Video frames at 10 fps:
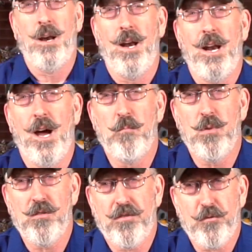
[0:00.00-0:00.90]

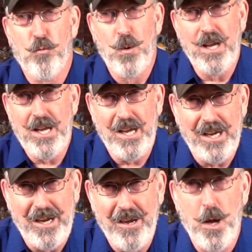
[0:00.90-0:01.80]
Number
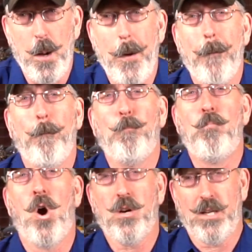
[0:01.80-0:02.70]
3,
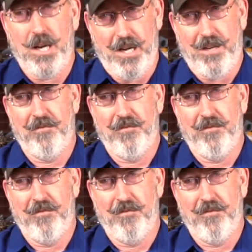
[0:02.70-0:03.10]
marketing.